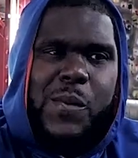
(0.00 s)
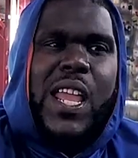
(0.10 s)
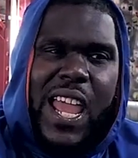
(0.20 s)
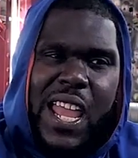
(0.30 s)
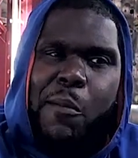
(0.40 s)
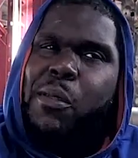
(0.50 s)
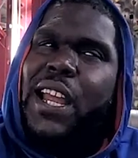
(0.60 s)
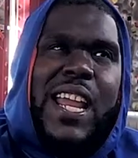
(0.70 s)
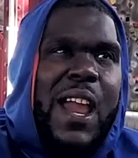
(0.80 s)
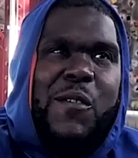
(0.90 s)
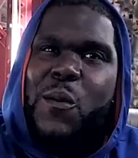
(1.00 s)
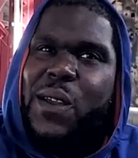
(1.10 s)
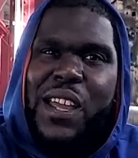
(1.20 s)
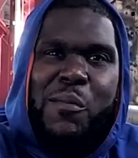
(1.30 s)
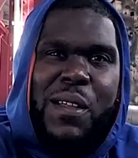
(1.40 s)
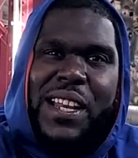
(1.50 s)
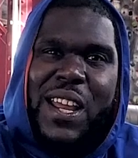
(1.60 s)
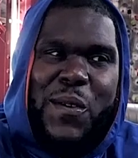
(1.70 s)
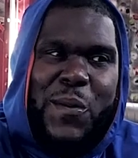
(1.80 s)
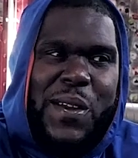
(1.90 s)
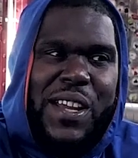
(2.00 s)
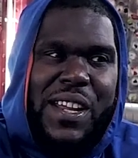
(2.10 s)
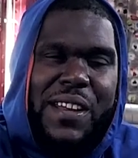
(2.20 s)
Yeah, he played everywhere. He played everywhere.